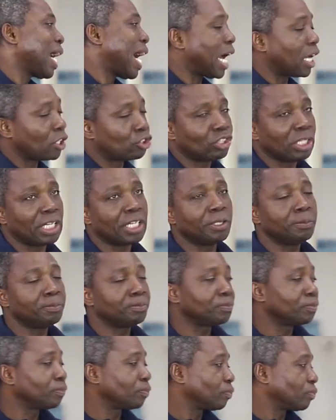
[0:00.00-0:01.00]
Actually,
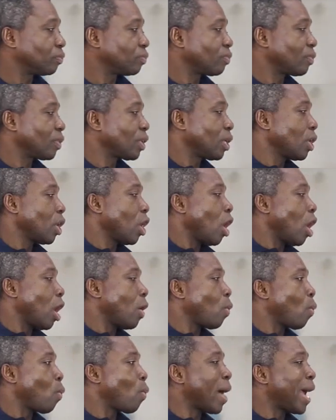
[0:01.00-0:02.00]

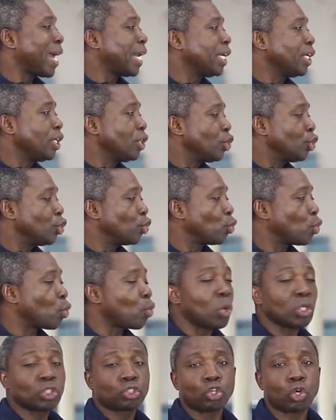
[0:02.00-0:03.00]
when you
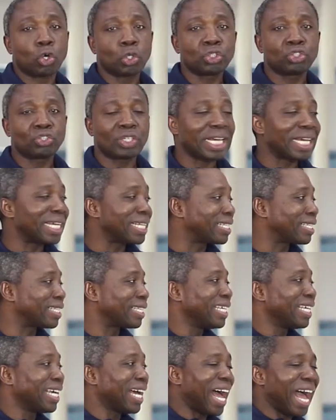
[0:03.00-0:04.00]
want to conjugate
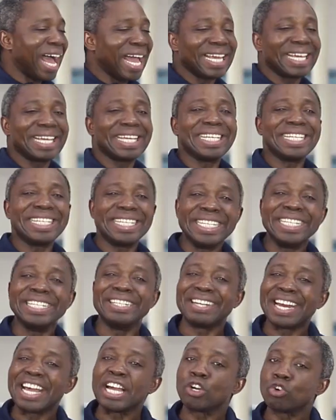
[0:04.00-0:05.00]

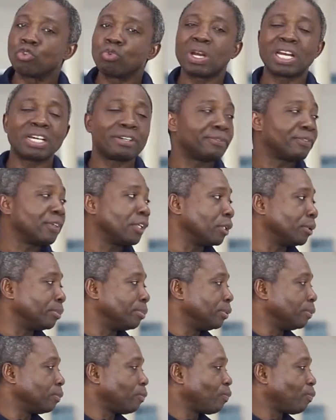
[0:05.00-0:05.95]
irregular verb,